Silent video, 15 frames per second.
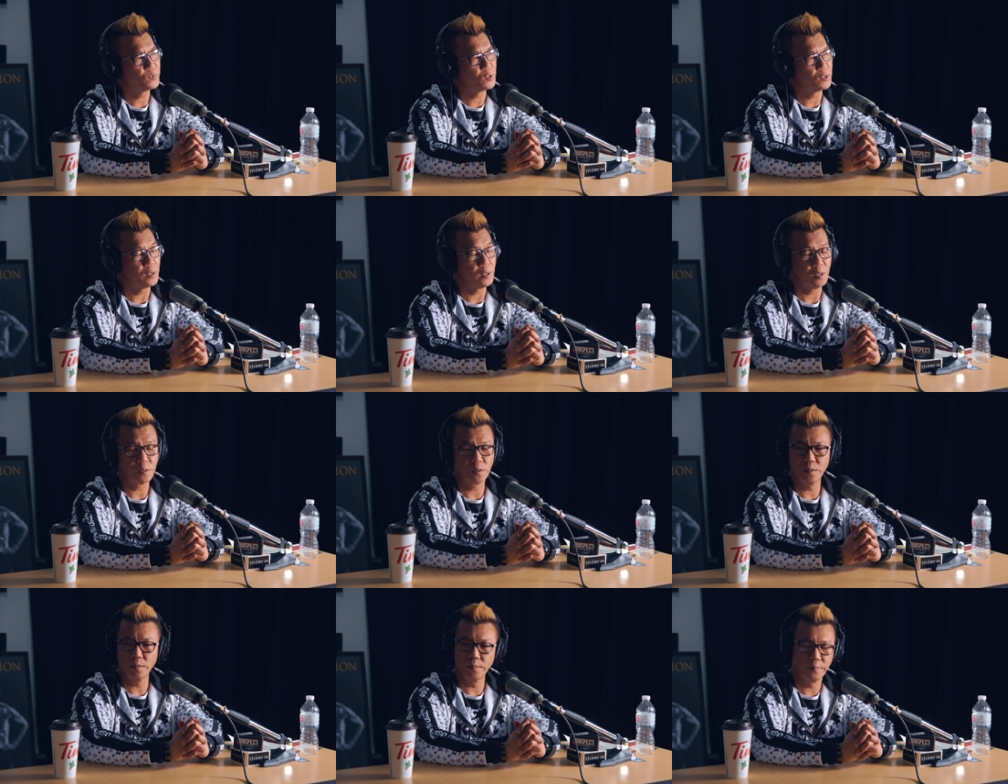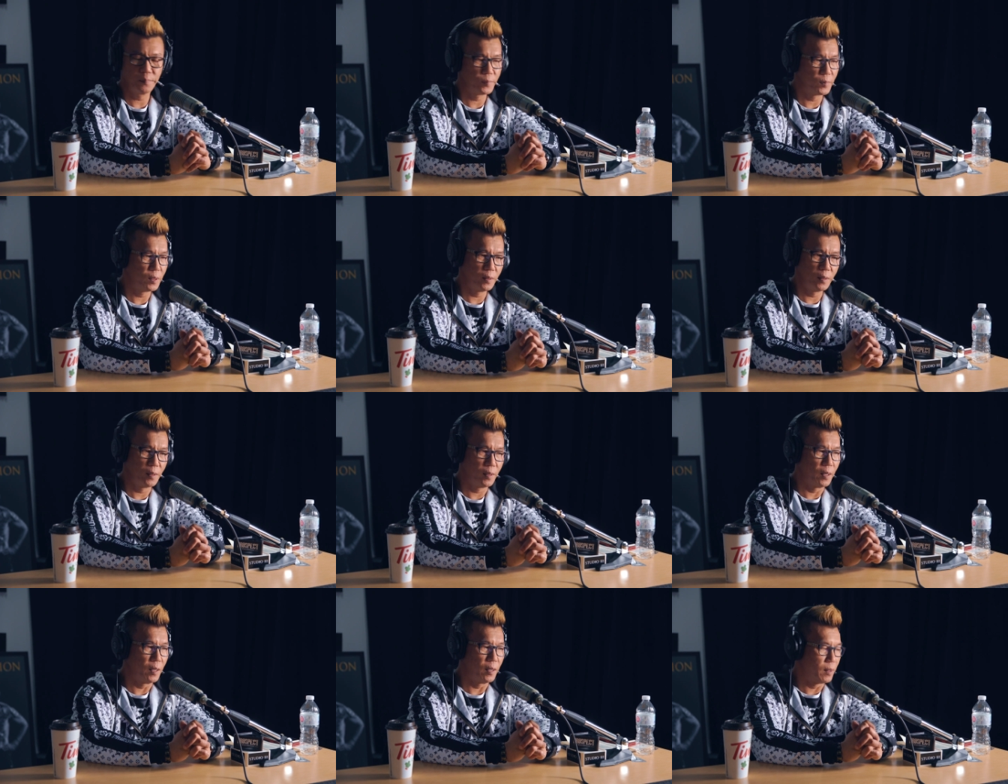Jeez.
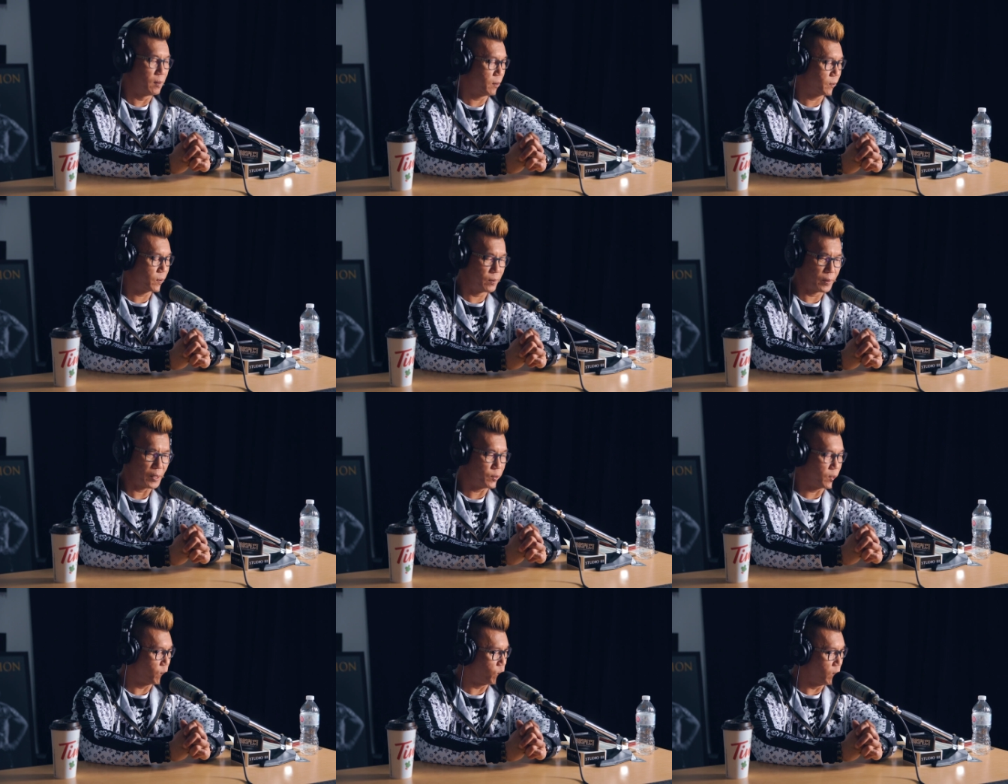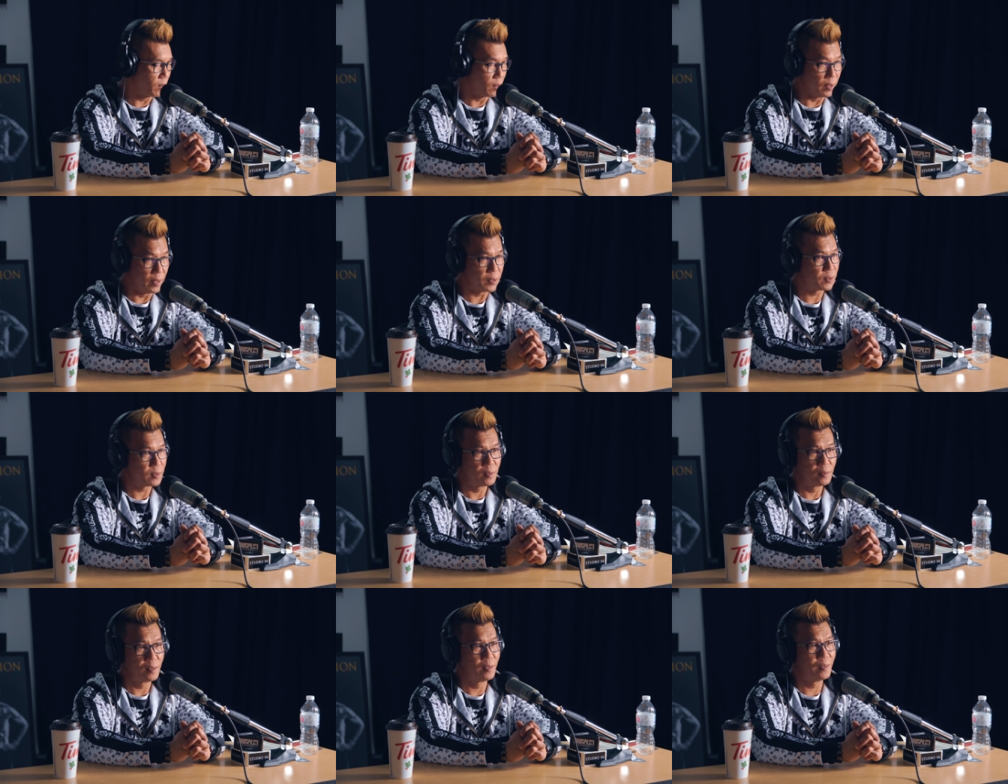I should have wrote a
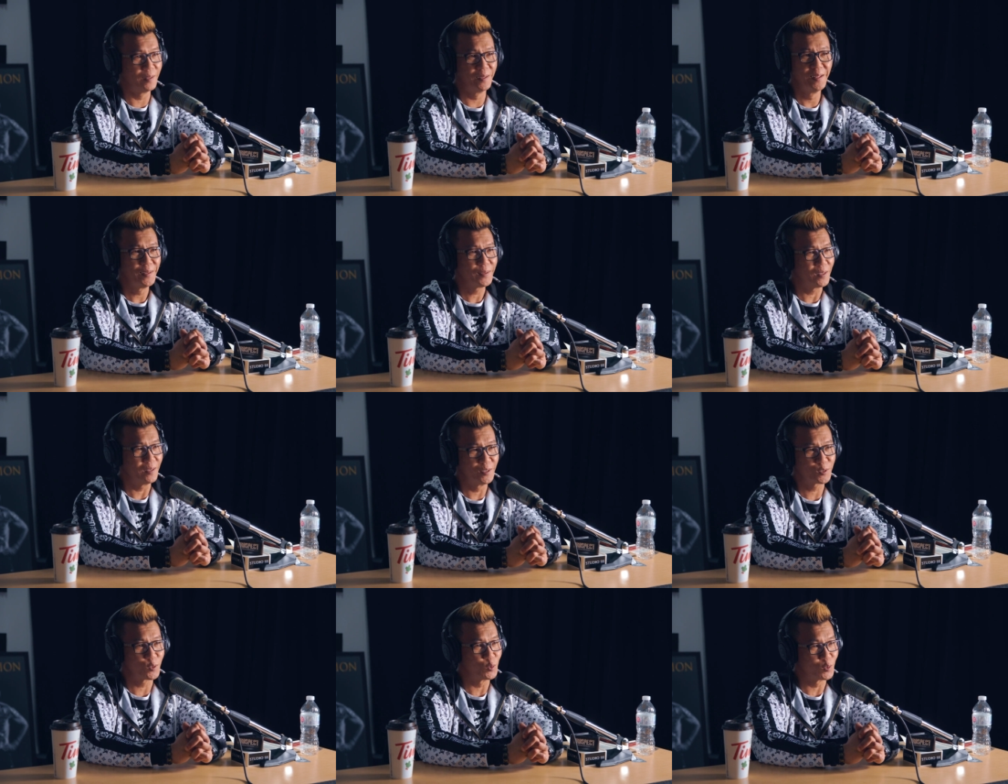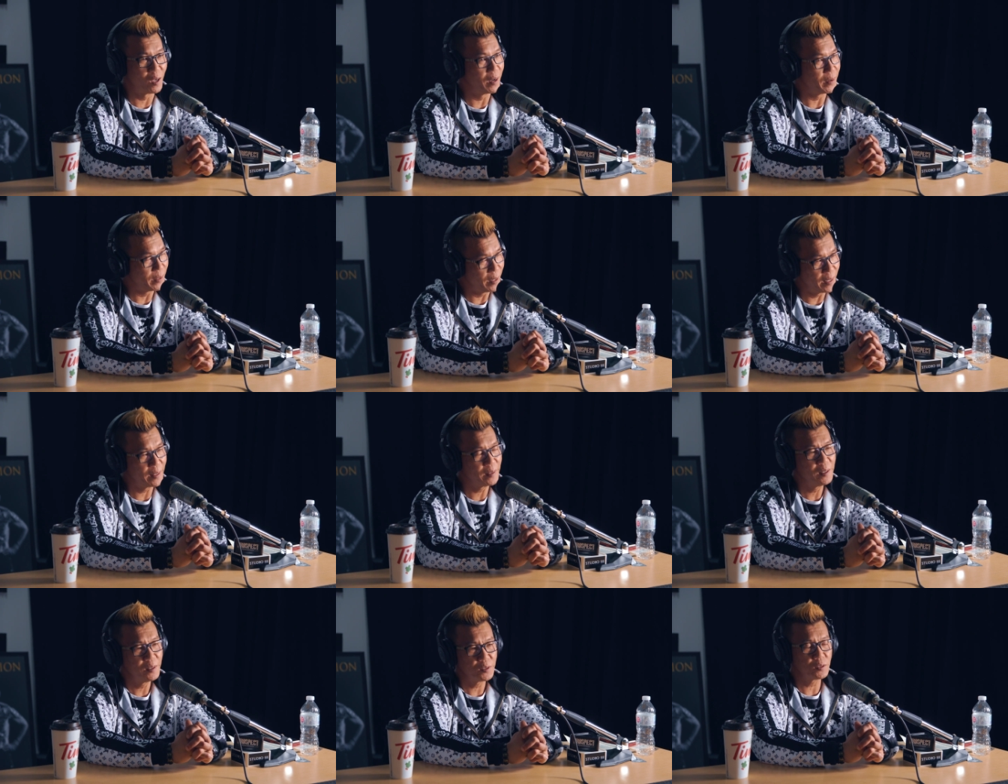list. The list goes on.
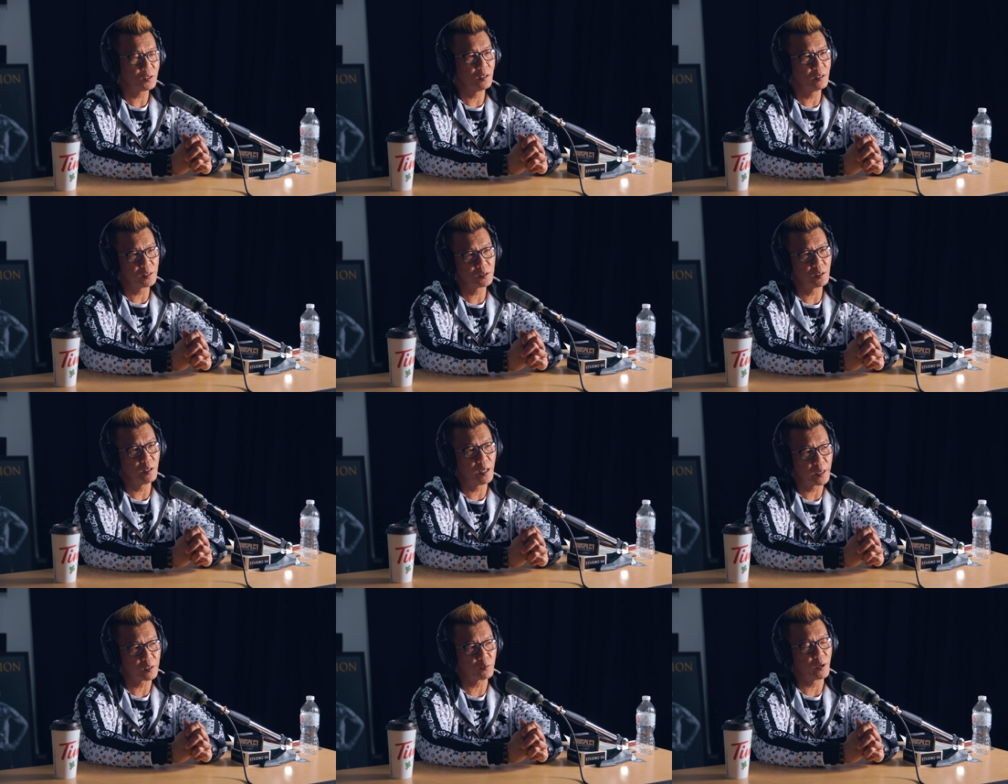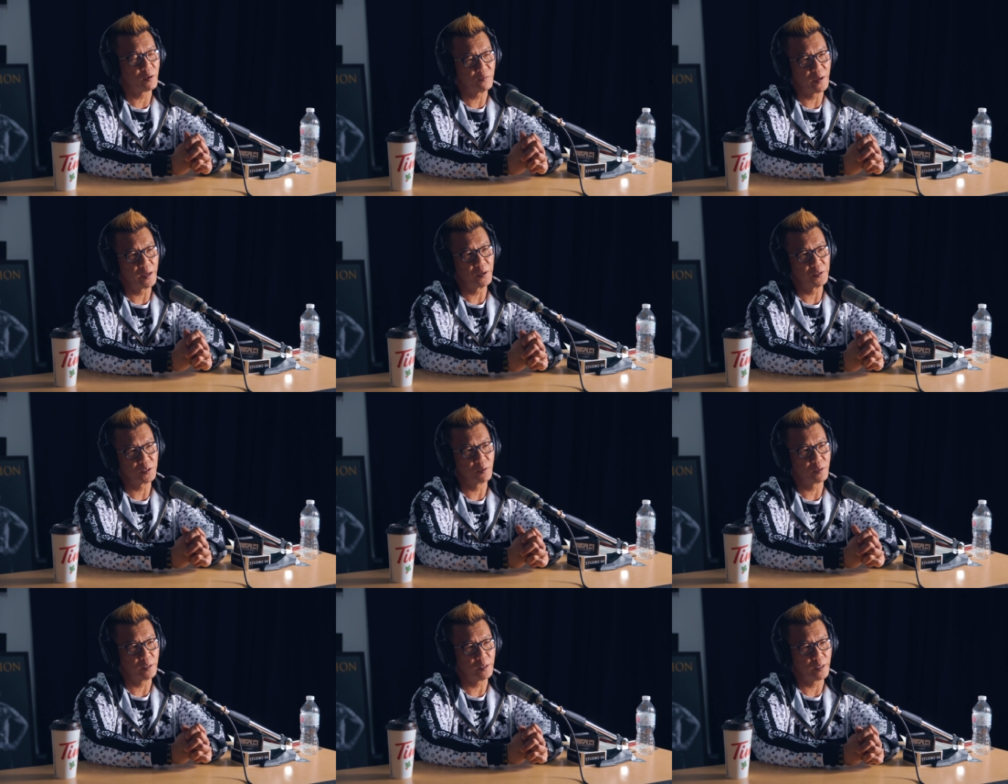Yeah. There's a lot of great fighters
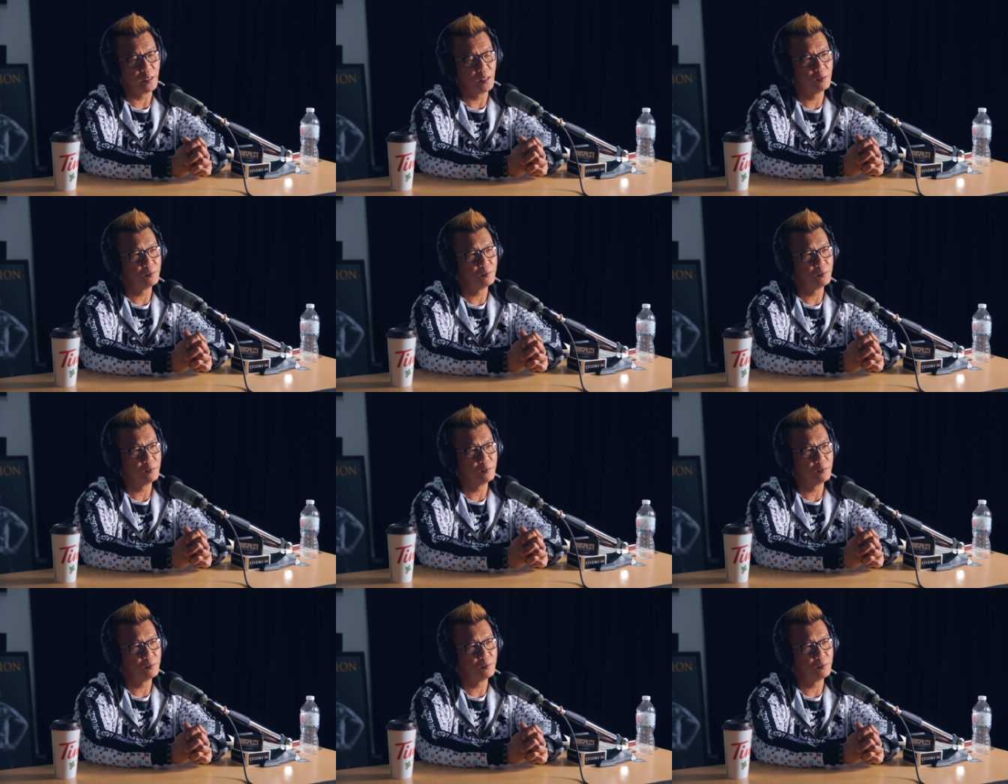out there,